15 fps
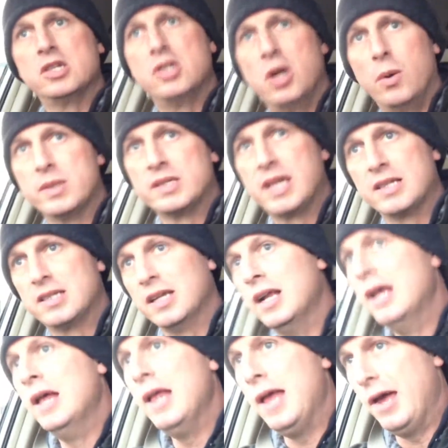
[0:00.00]
She always gets it,
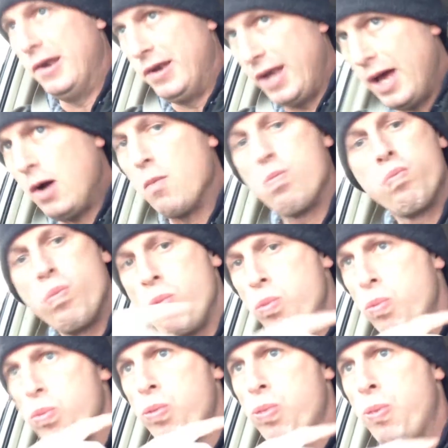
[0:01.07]
and now,
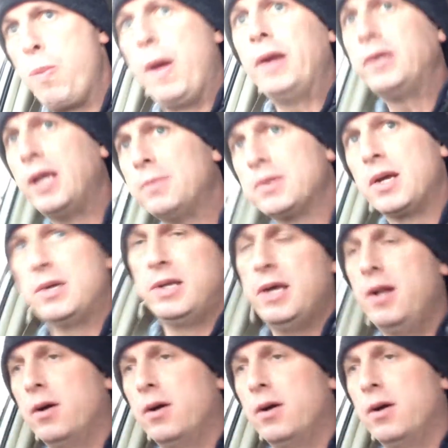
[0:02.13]
9 times out of 10,